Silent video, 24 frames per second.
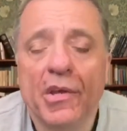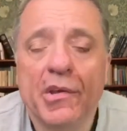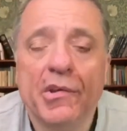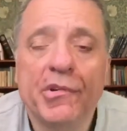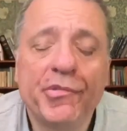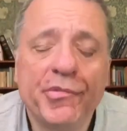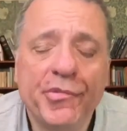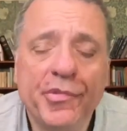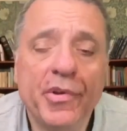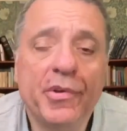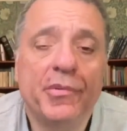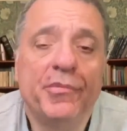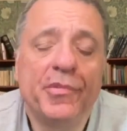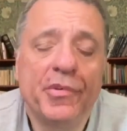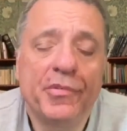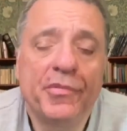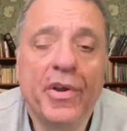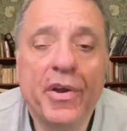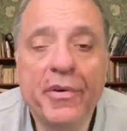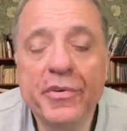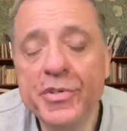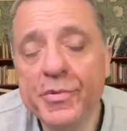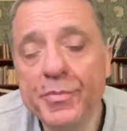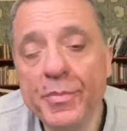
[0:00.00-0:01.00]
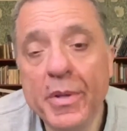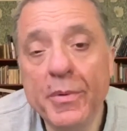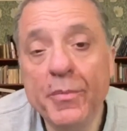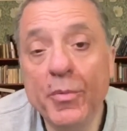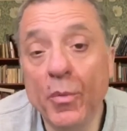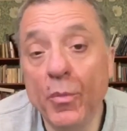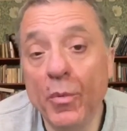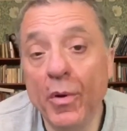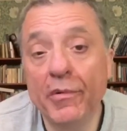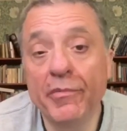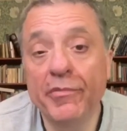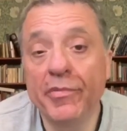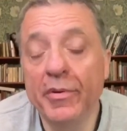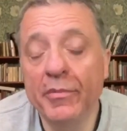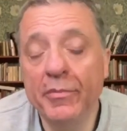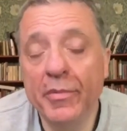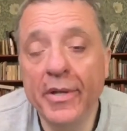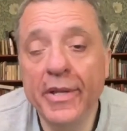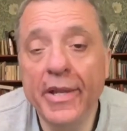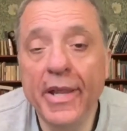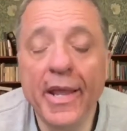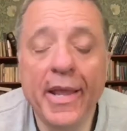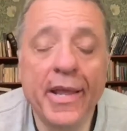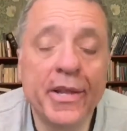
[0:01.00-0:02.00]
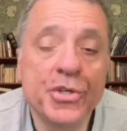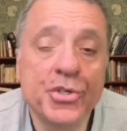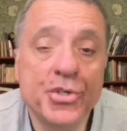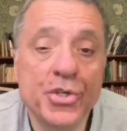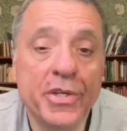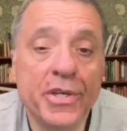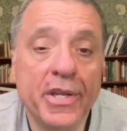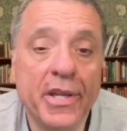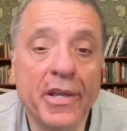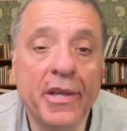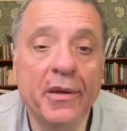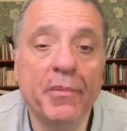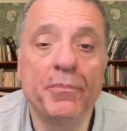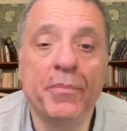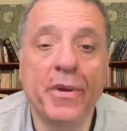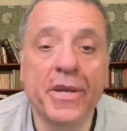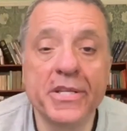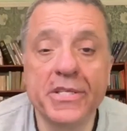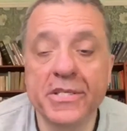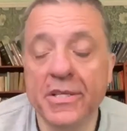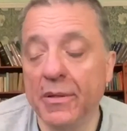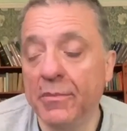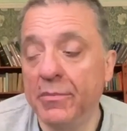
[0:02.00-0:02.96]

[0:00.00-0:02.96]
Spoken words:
from various people, one from an engineer based,